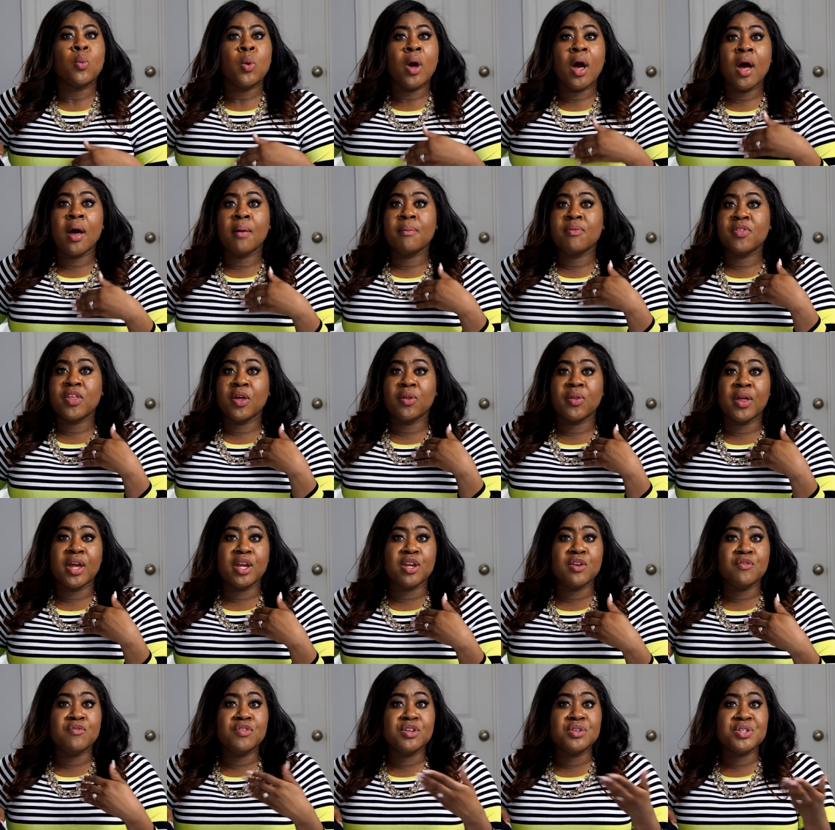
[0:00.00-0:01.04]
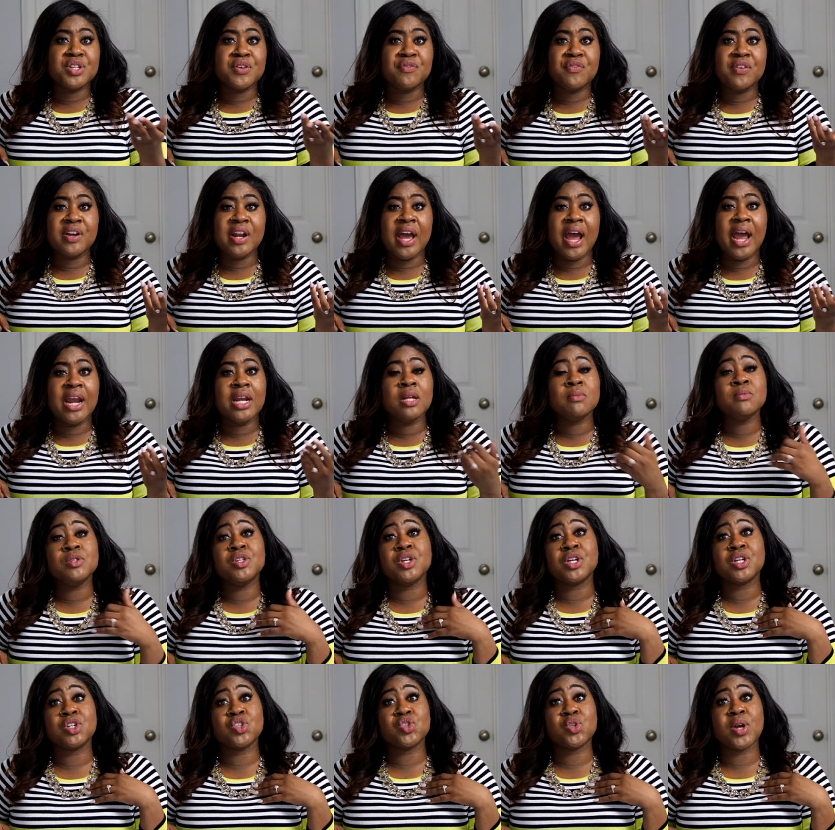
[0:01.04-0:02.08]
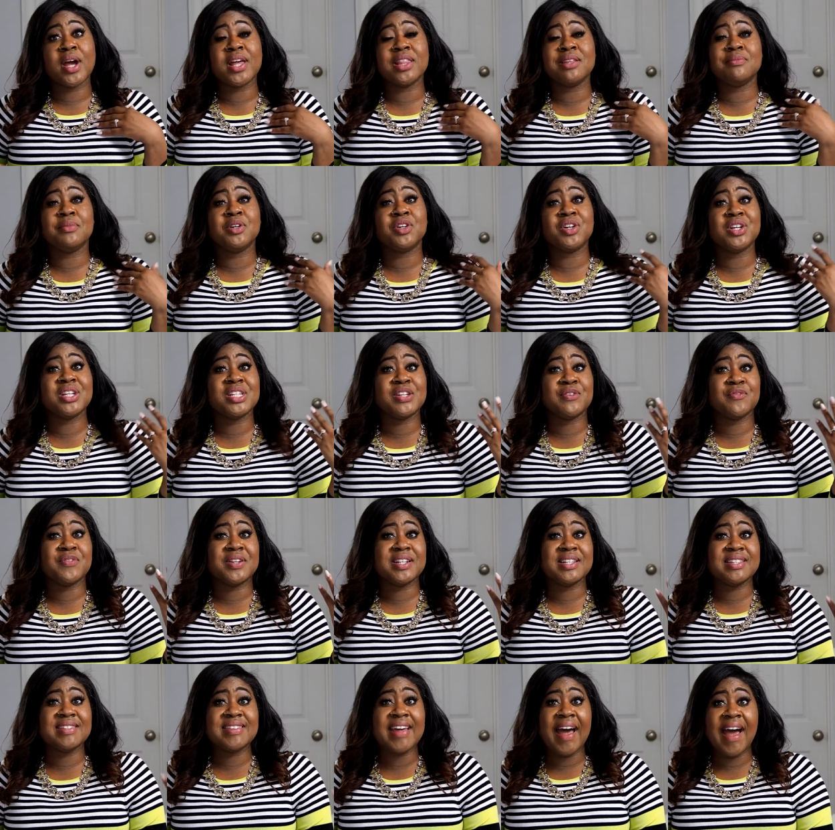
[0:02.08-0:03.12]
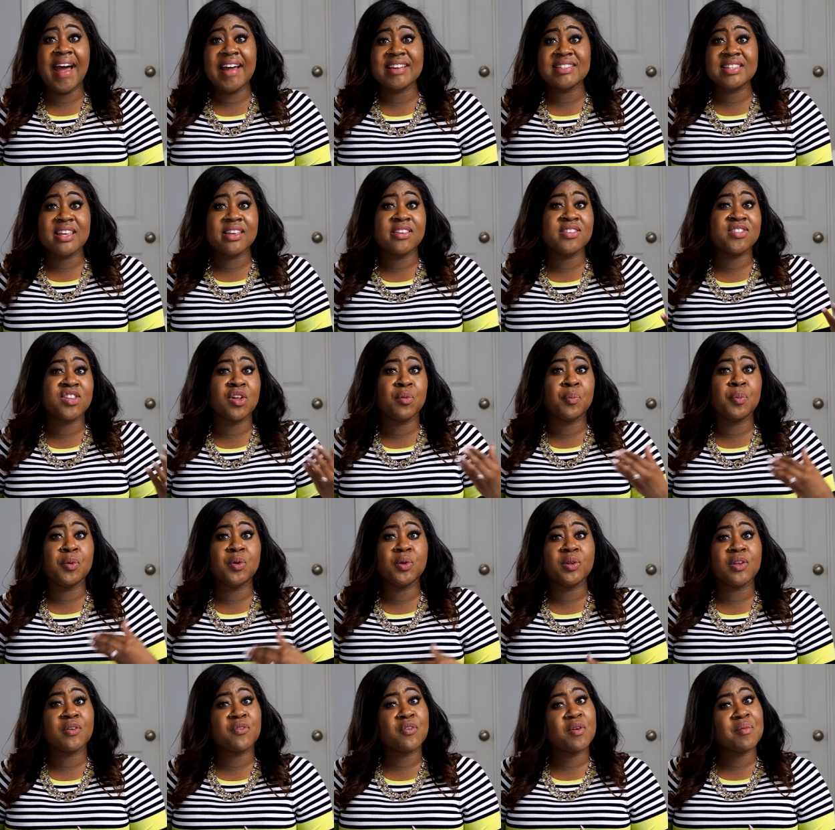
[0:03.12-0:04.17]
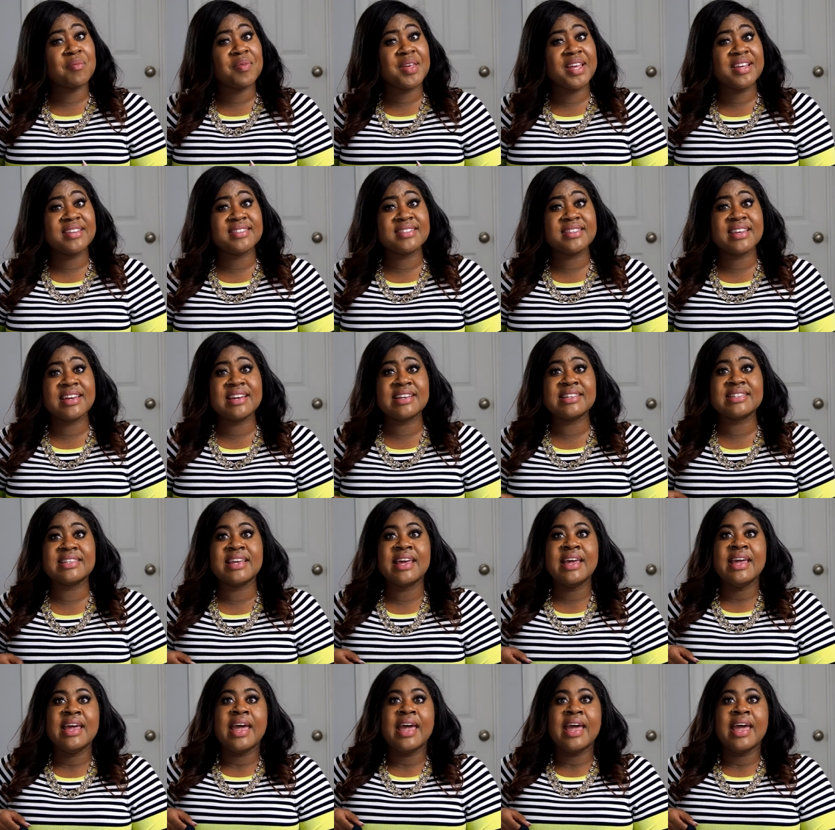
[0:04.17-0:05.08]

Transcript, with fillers: um, they'll let you view different items, you can try them on in different sizes, they'll pull different pieces,